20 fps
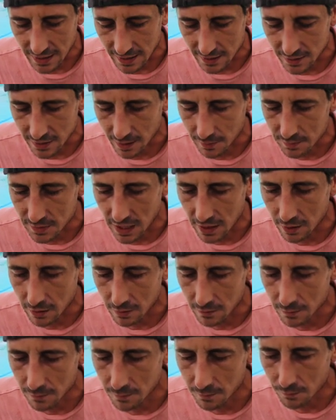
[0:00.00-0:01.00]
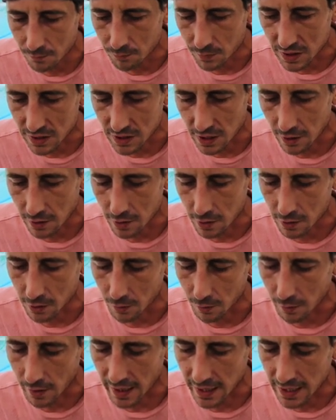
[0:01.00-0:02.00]
that thumbnail material
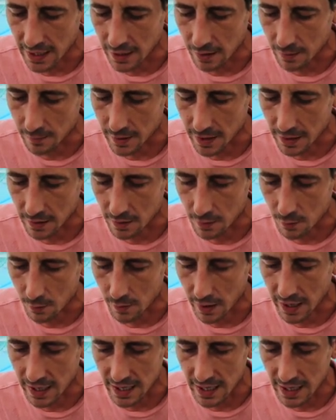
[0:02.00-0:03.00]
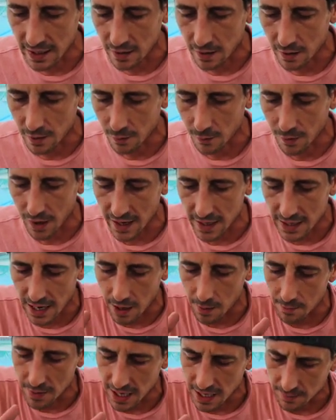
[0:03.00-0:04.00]
right here, man. Right here, right
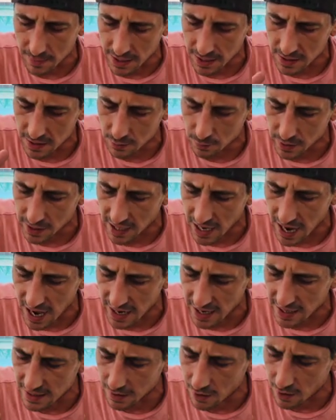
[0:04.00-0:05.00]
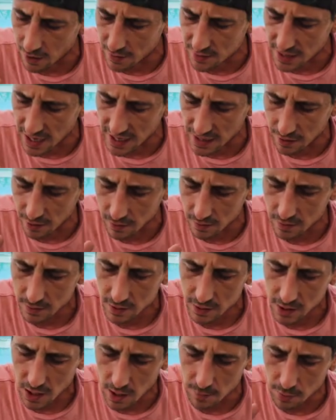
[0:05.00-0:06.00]
now, baby. We got it on Niner.
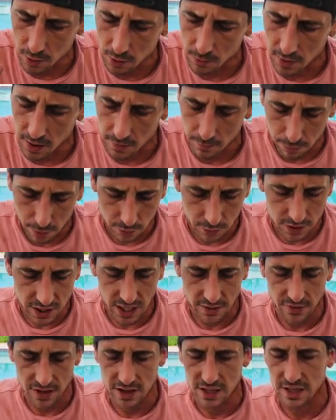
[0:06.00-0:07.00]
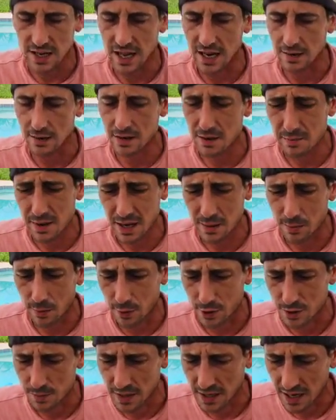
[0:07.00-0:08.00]
Kaboom. Blue saving the day. The big
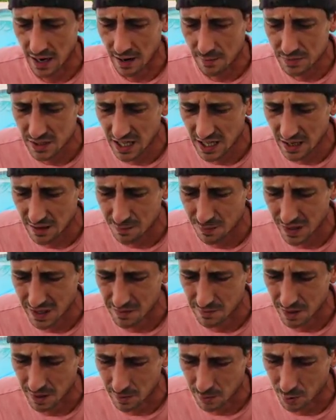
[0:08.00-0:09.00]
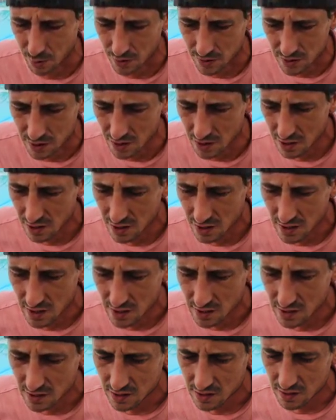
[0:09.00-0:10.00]
boys, man. I'm digging playing big boys.
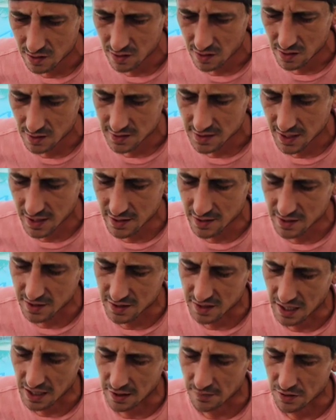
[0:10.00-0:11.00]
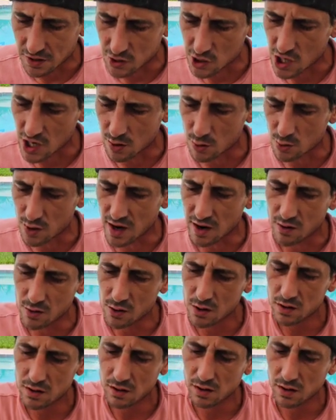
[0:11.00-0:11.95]
It's kind of the thing of the channel now.